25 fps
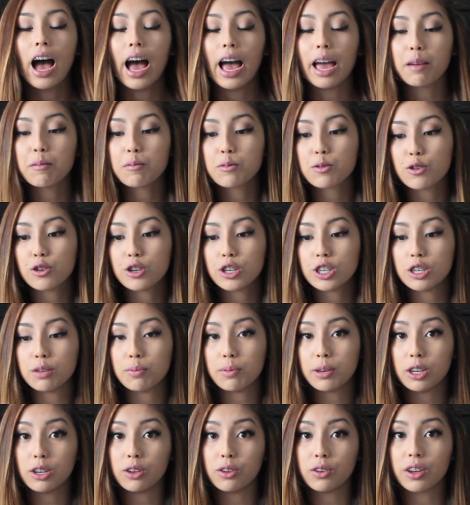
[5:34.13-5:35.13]
I'm going to
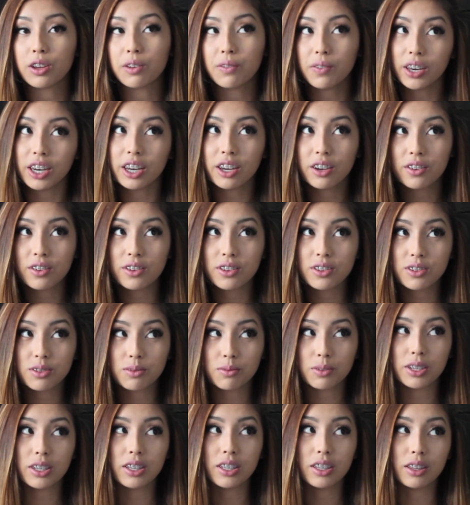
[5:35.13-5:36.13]
be doing videos
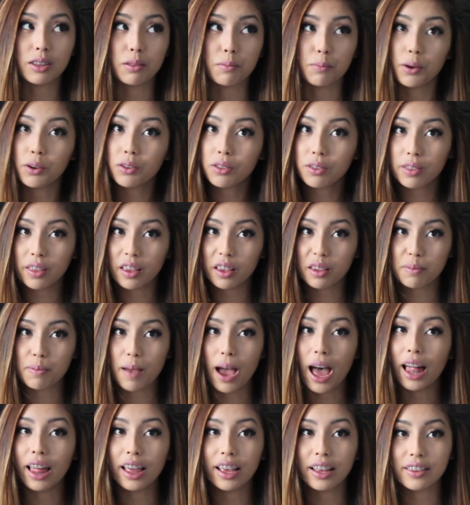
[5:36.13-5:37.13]
with both of these
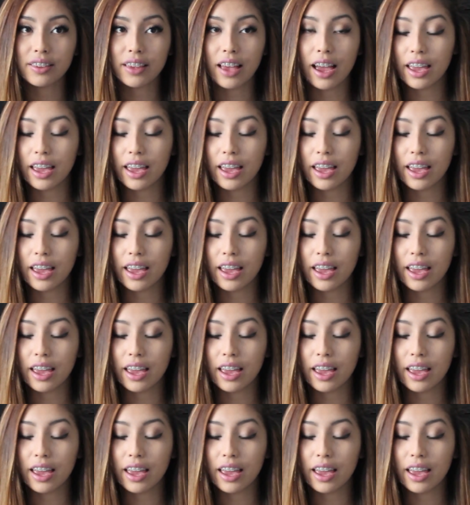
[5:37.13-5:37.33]
palettes.